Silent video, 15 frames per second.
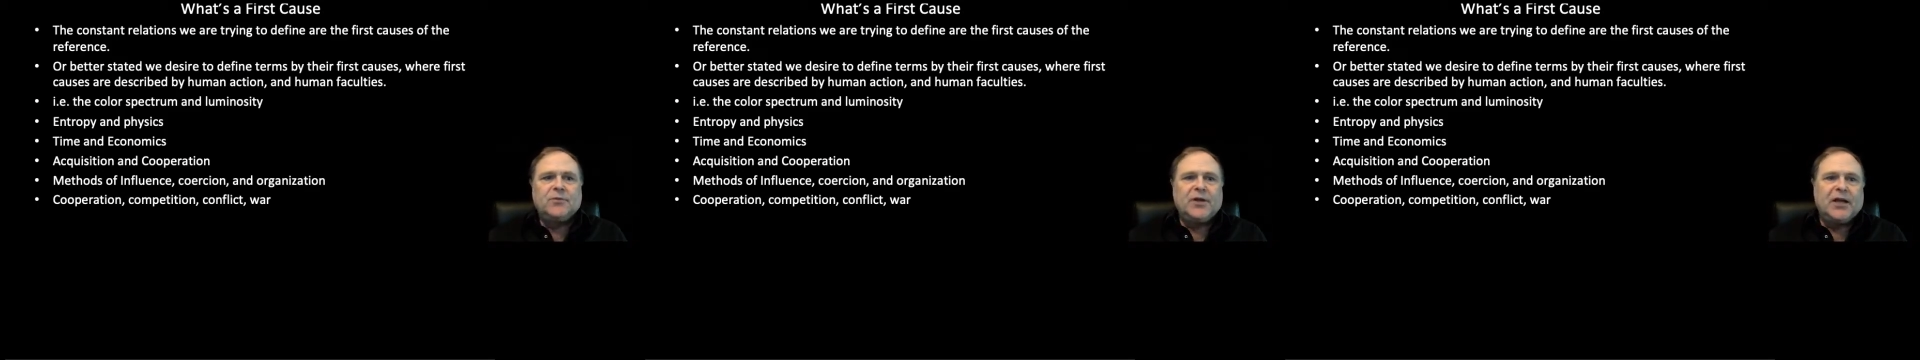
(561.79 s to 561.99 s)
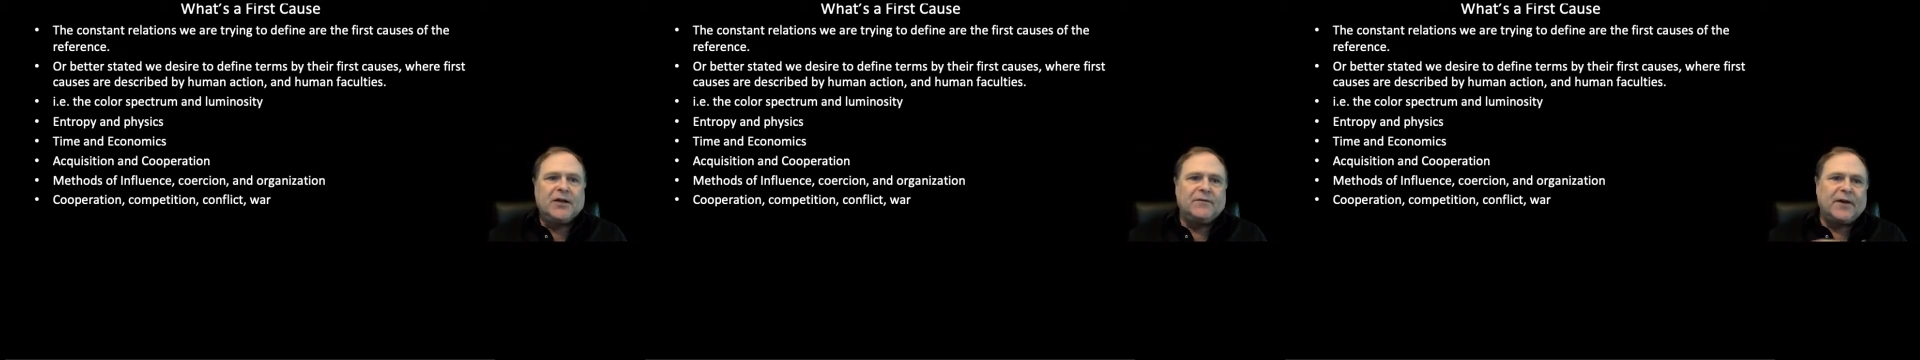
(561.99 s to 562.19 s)

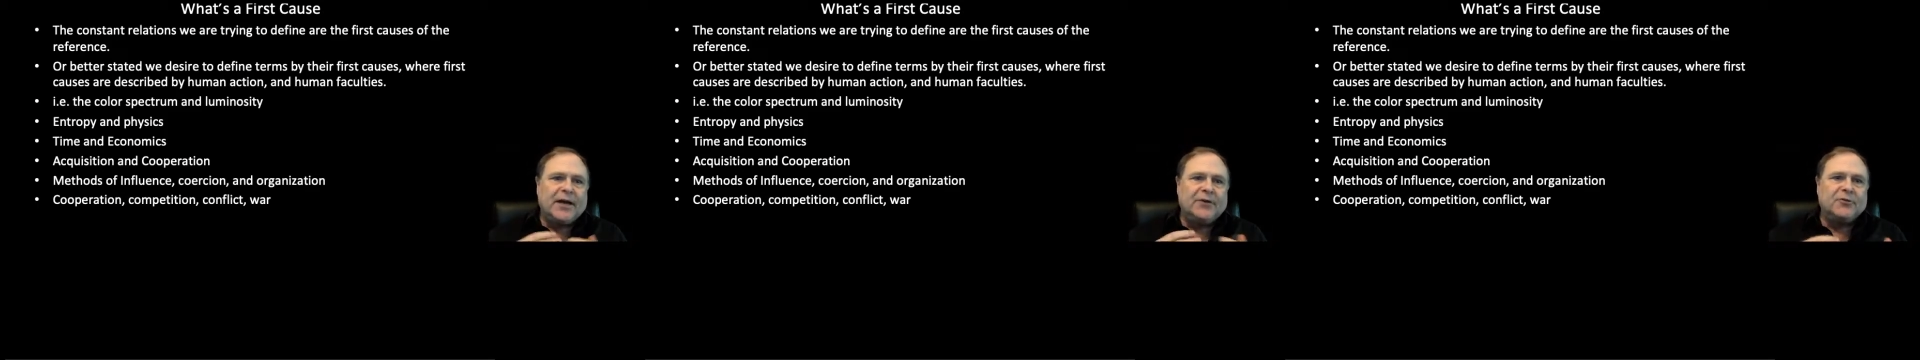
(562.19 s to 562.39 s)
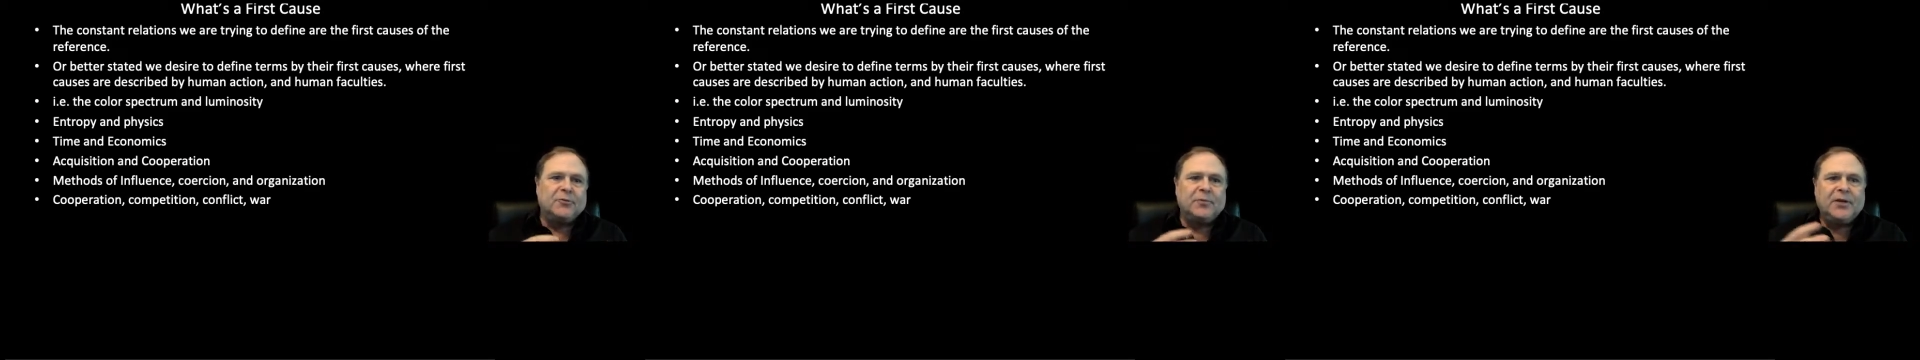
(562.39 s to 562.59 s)
We have
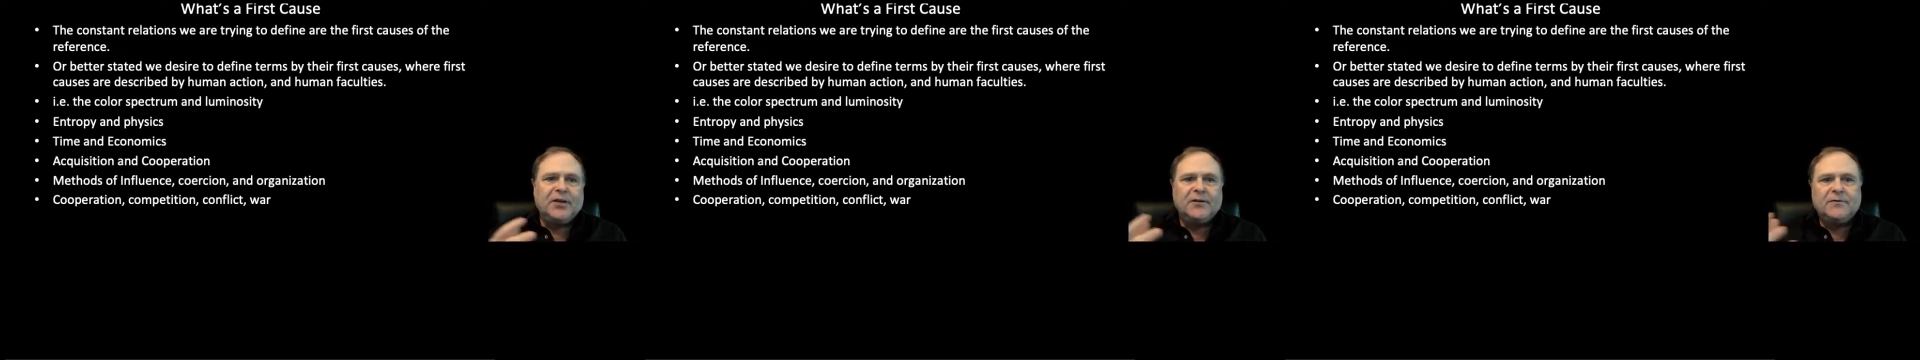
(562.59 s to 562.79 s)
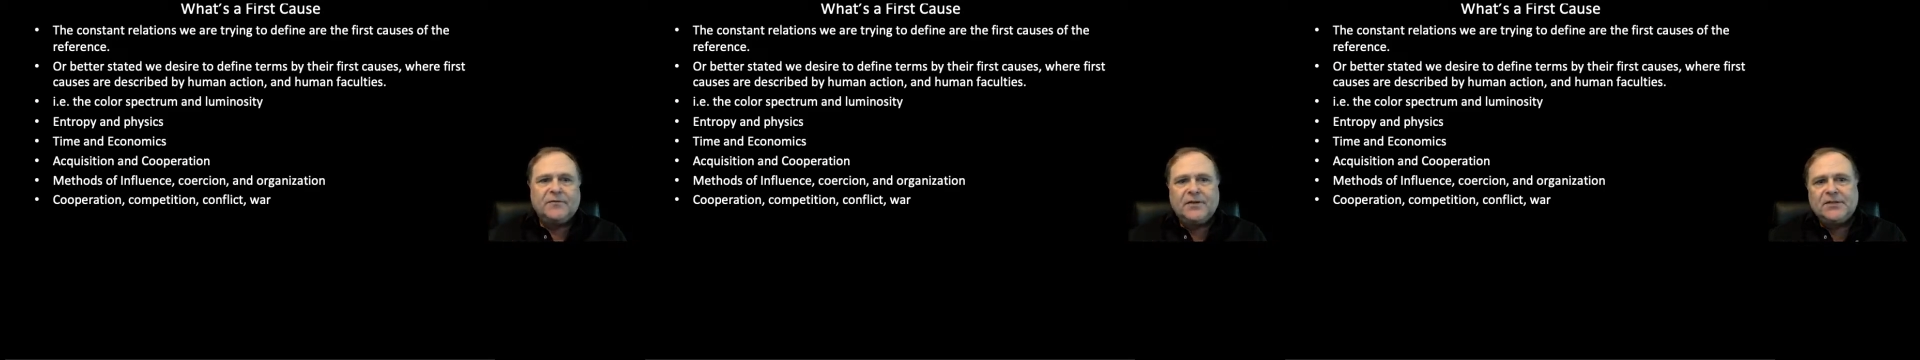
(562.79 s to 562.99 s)
entropy
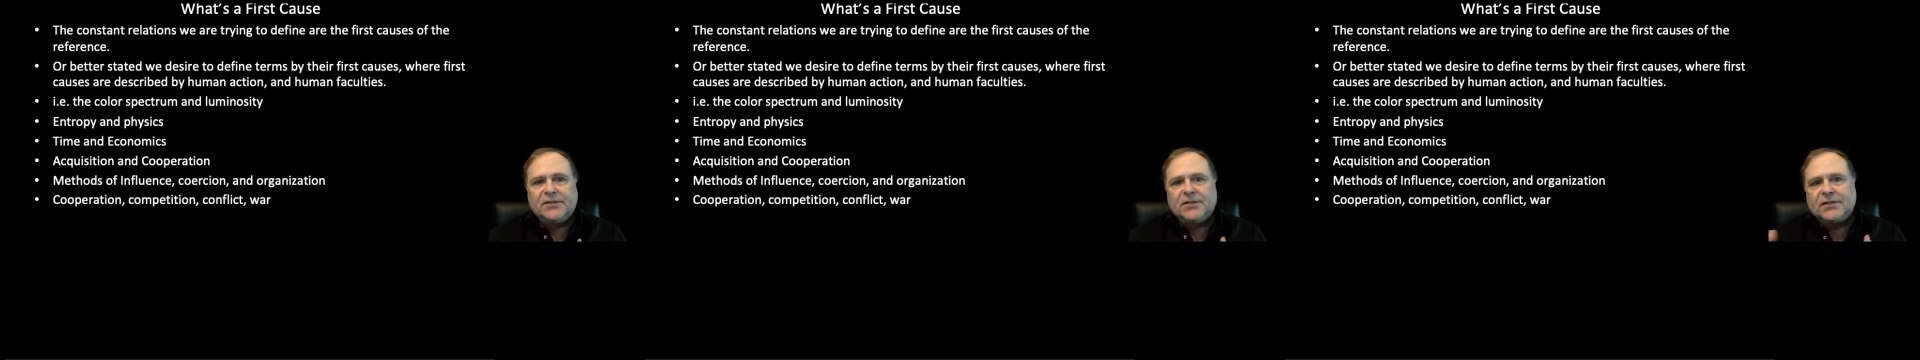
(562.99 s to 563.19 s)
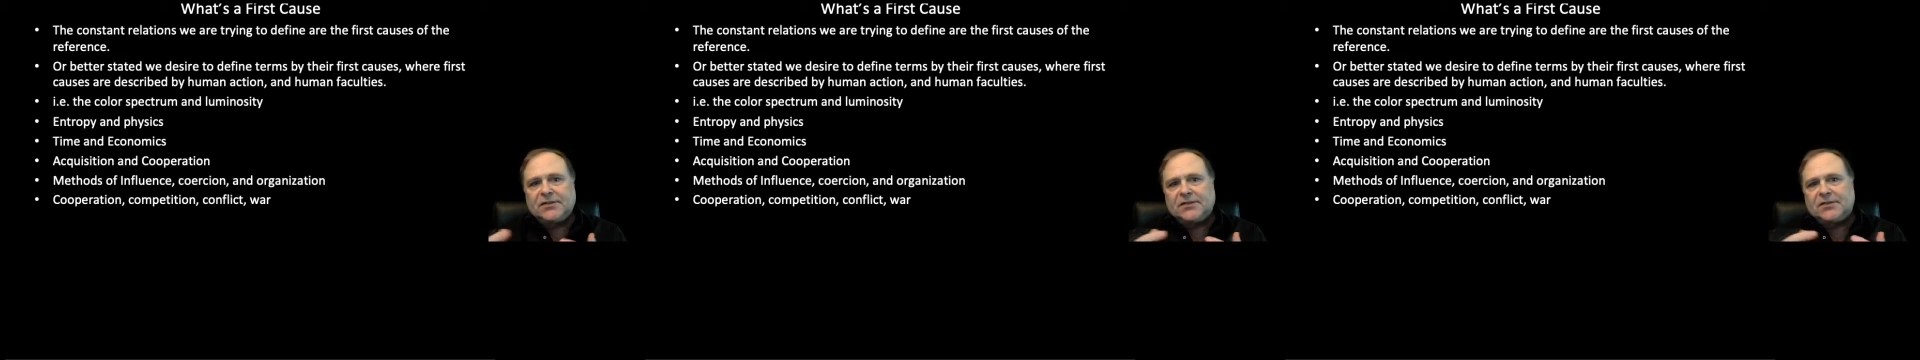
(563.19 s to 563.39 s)
in
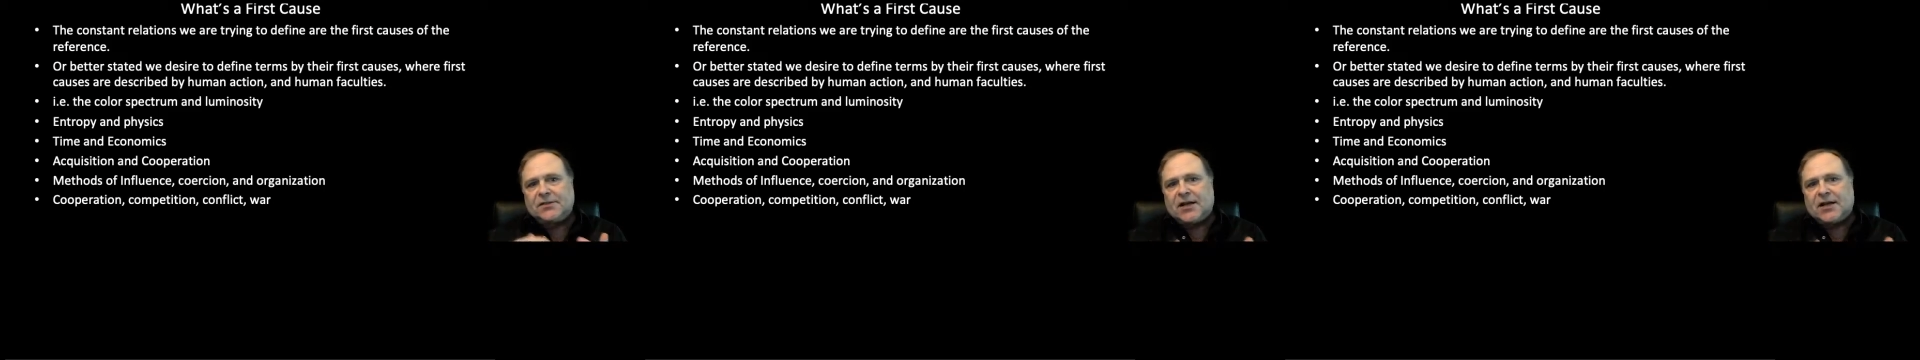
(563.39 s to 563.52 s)
physics,